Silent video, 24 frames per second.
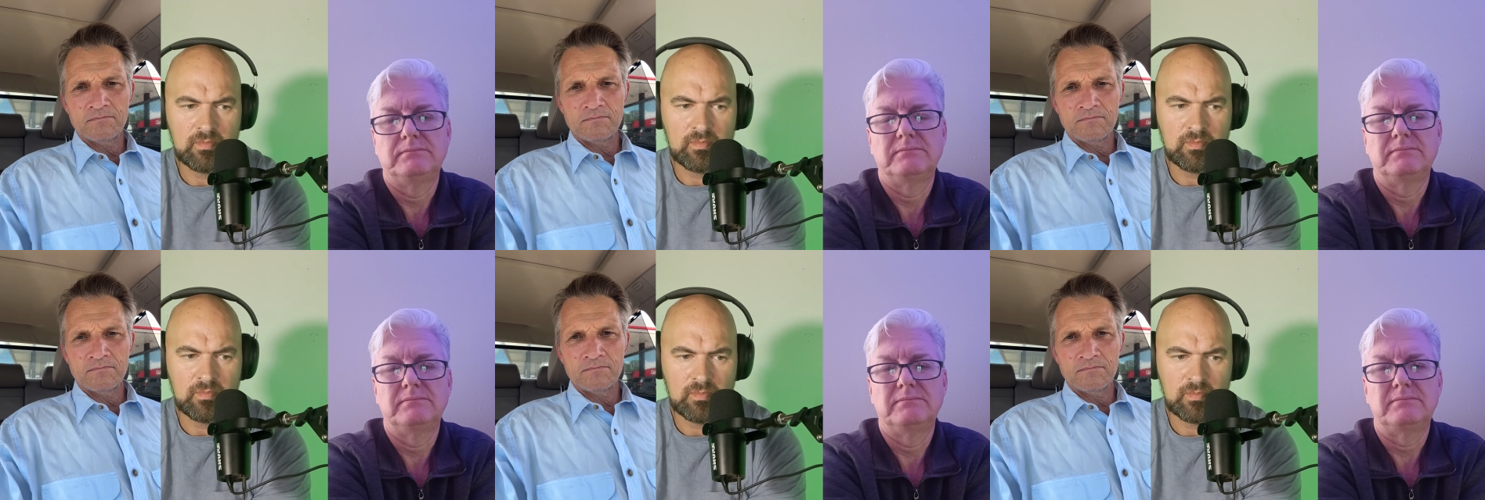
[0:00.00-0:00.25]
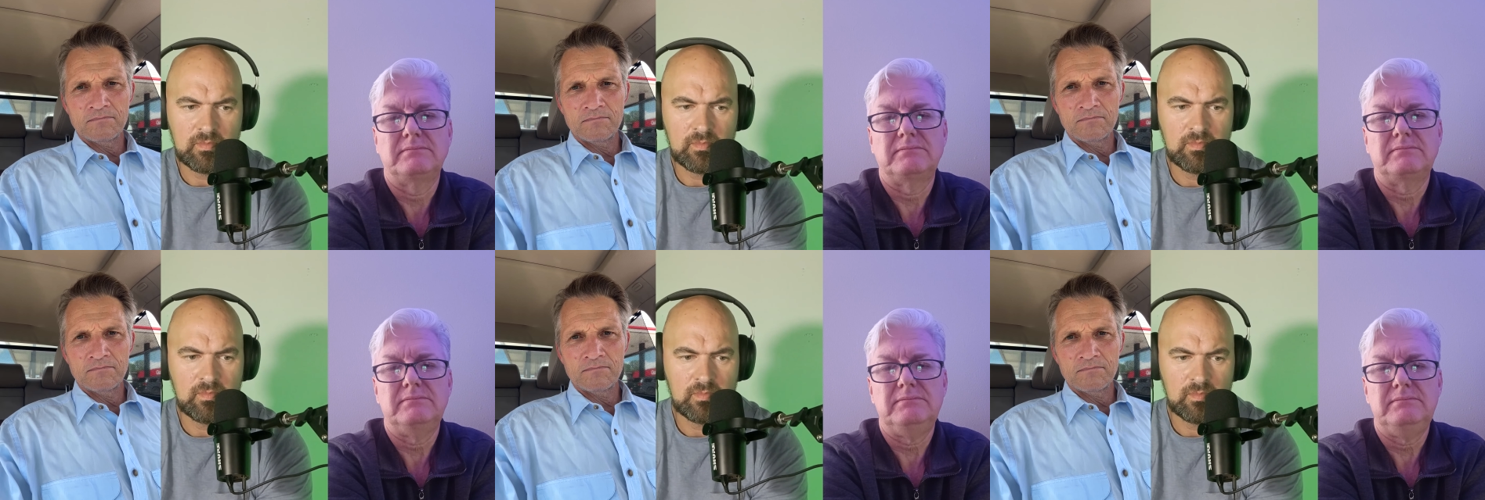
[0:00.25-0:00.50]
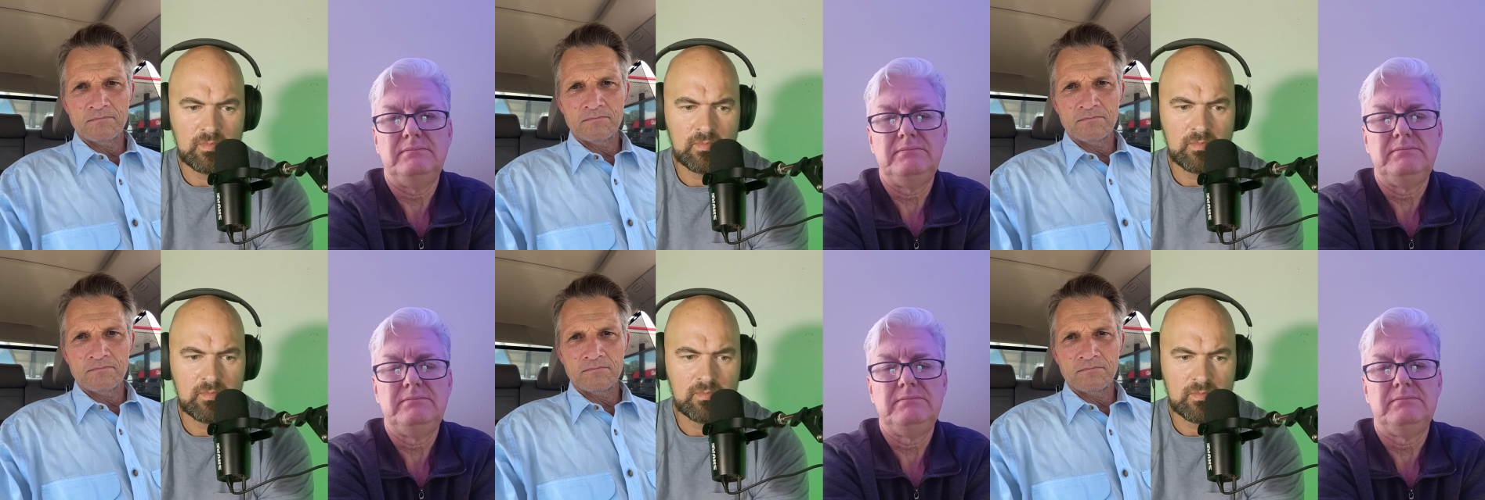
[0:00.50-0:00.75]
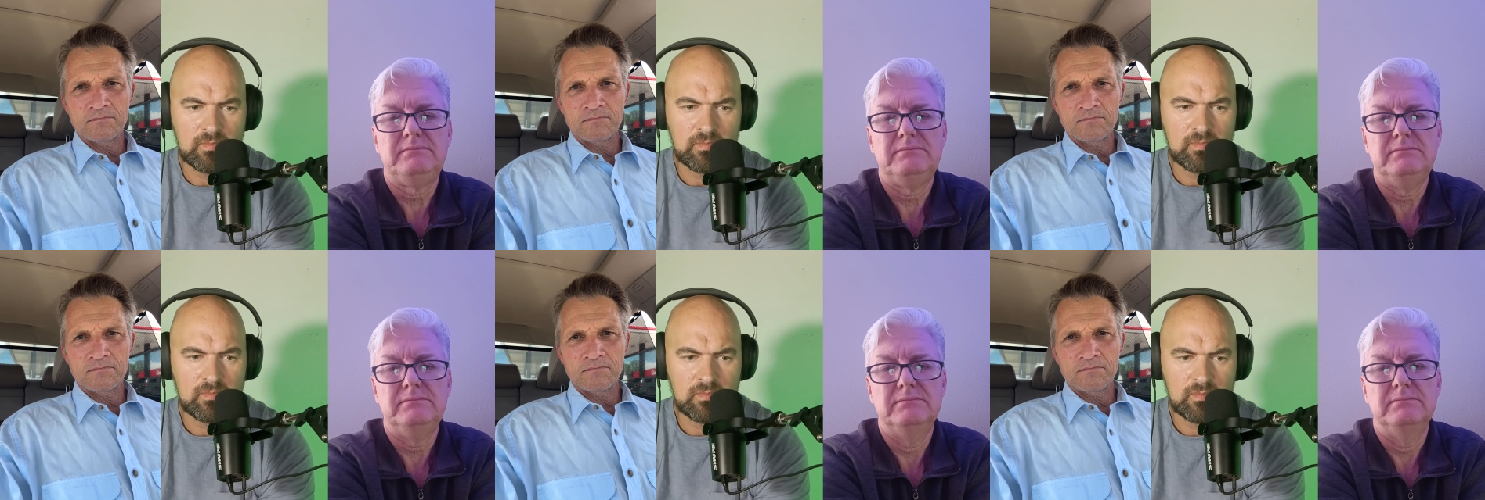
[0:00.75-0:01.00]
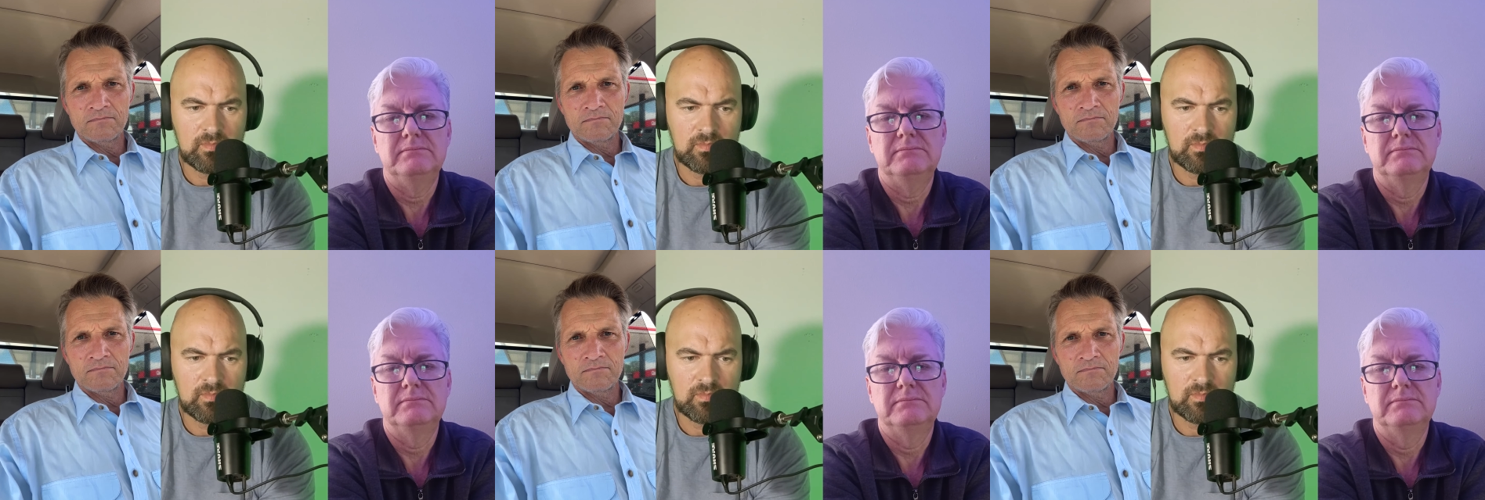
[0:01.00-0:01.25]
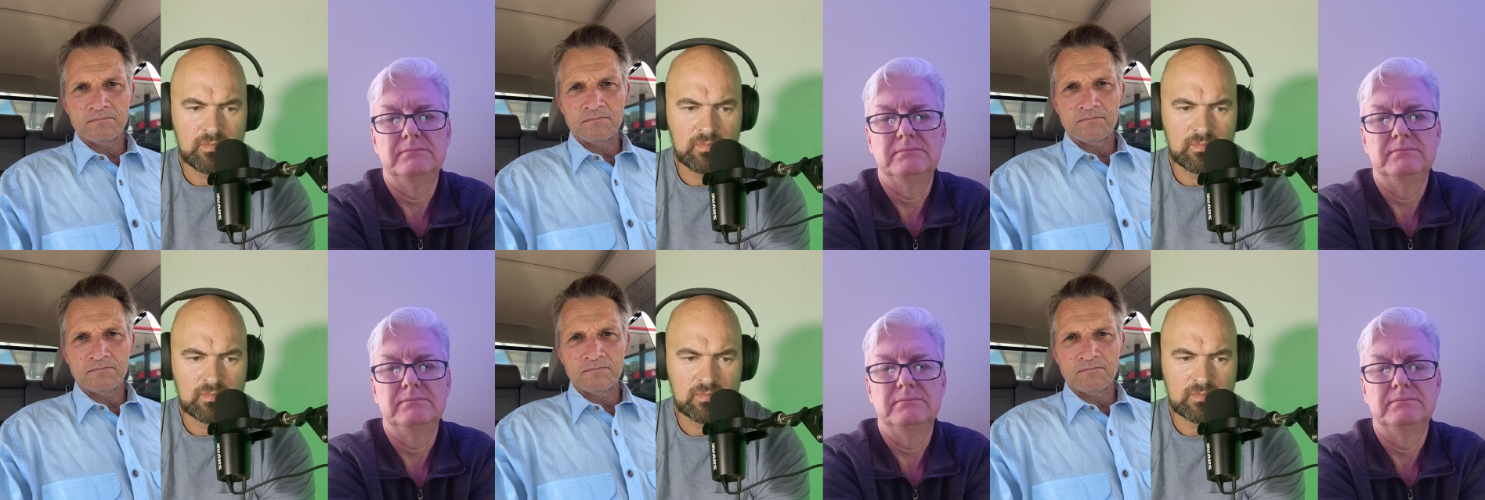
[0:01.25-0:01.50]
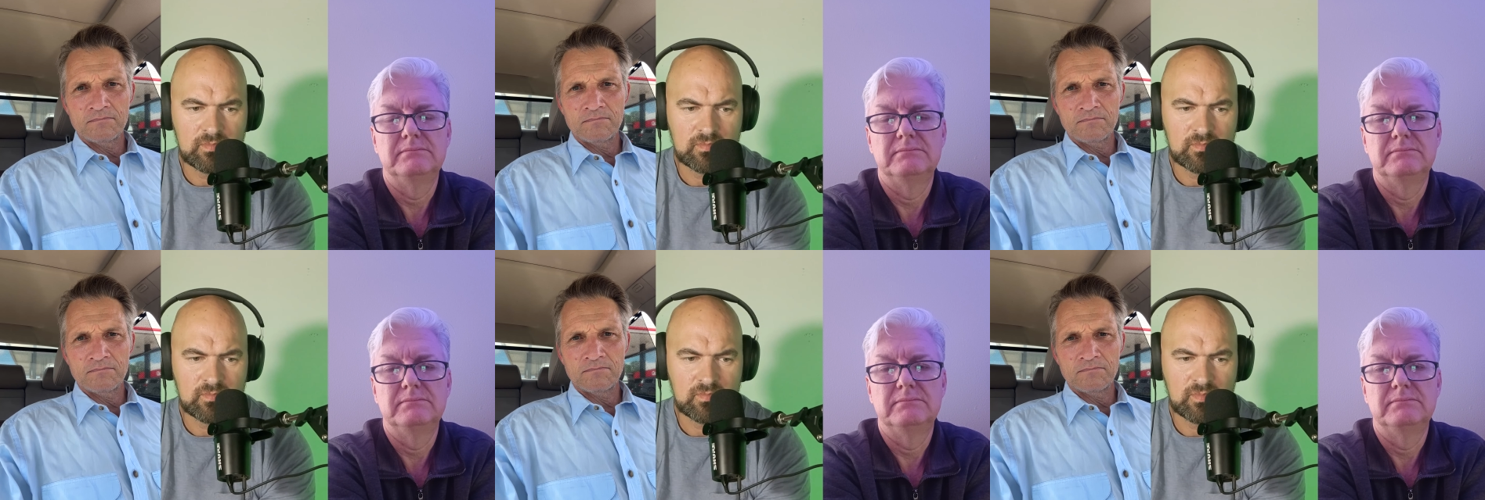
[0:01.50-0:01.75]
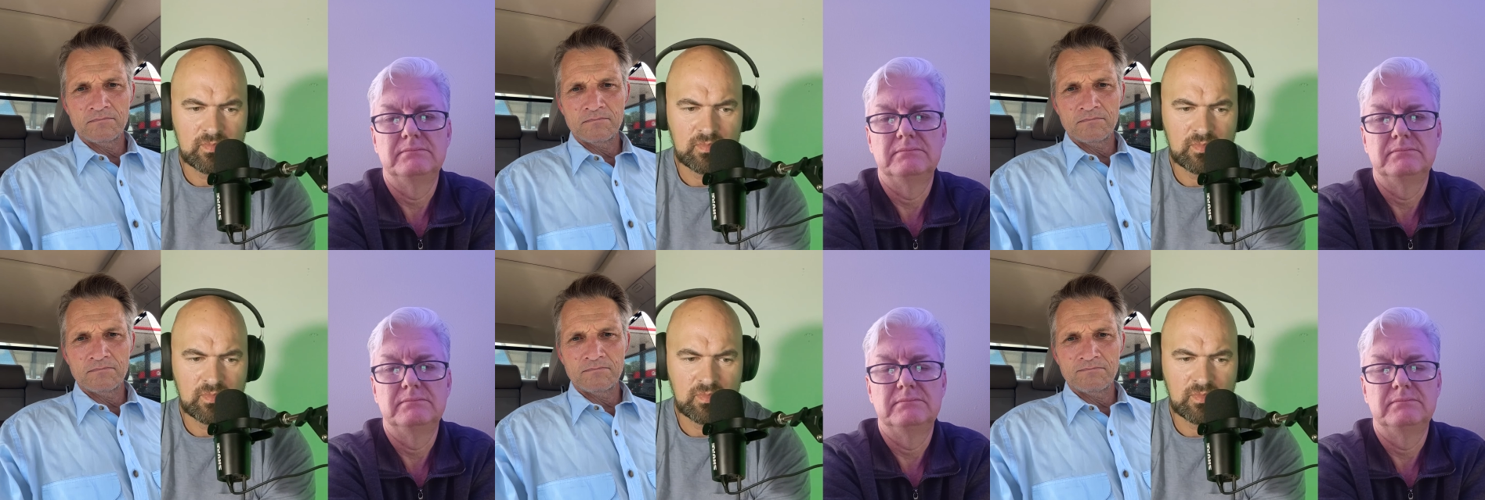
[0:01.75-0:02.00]

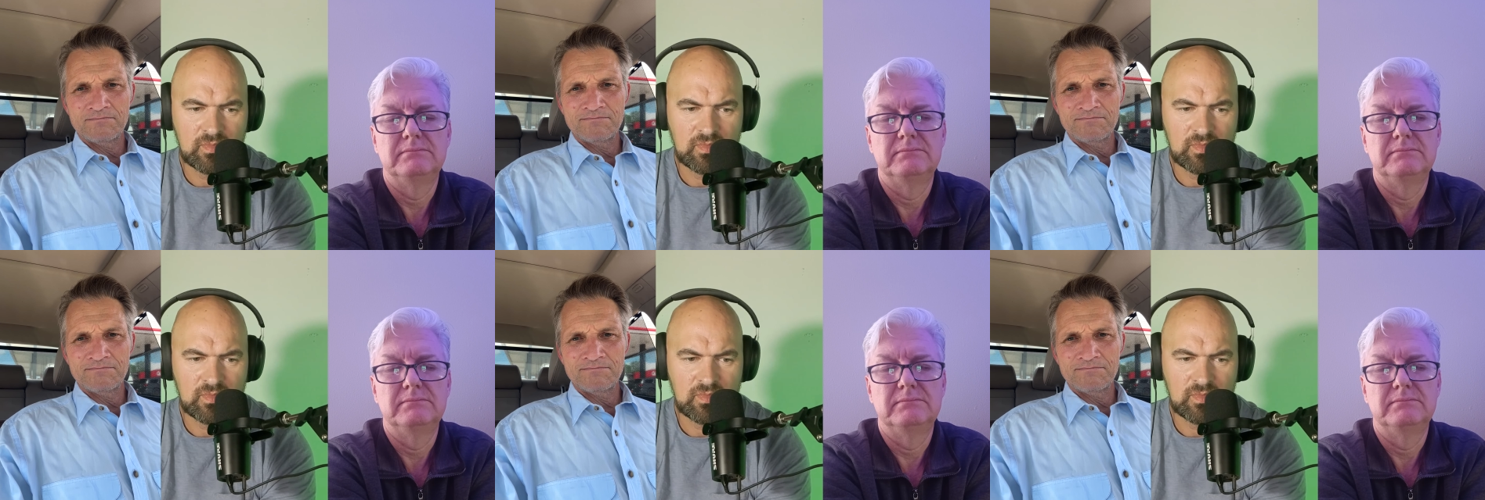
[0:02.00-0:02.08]
(no one is talking)